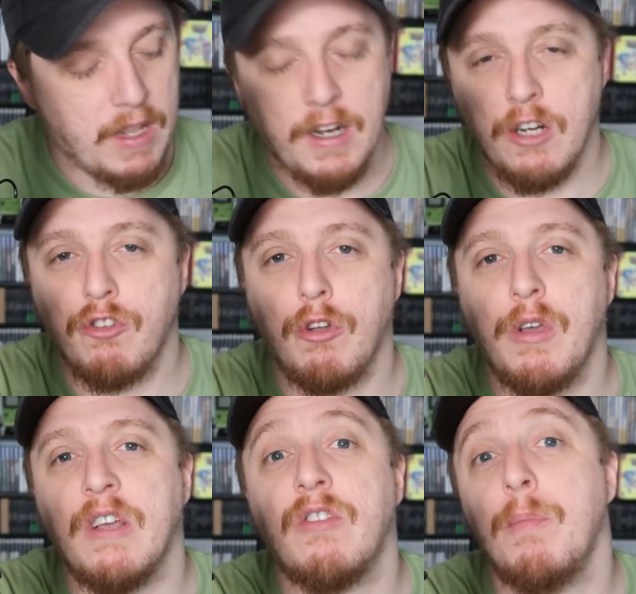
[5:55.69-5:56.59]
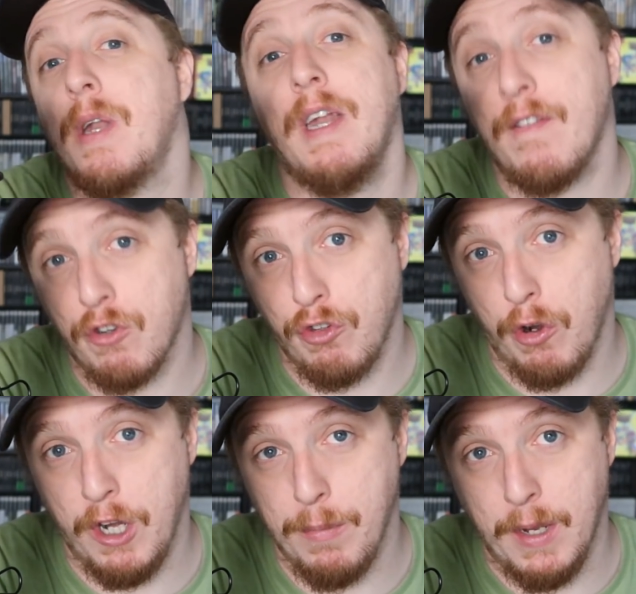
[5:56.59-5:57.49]
I'm going to show you guys something I never
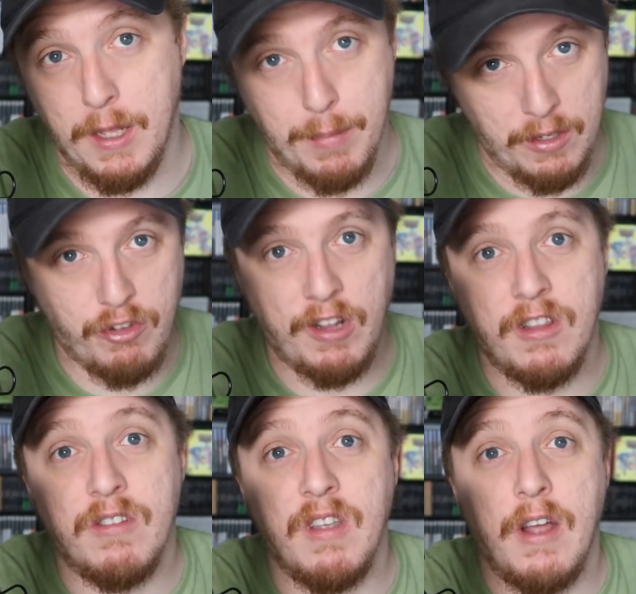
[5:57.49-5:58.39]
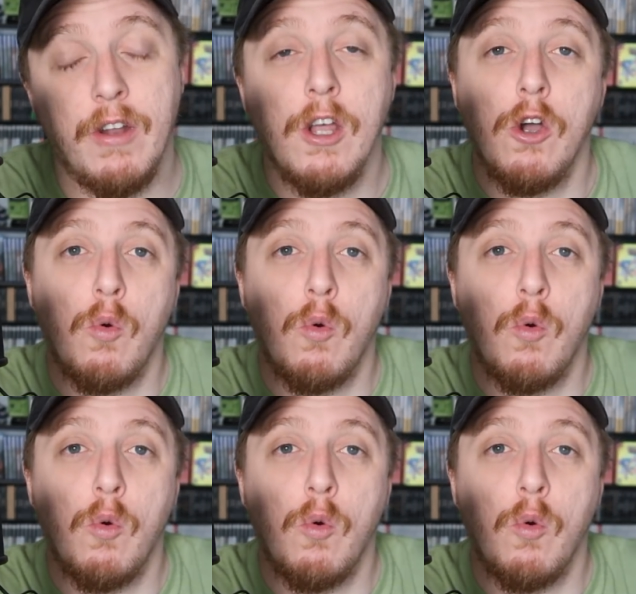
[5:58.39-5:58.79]
show anybody, but check this out.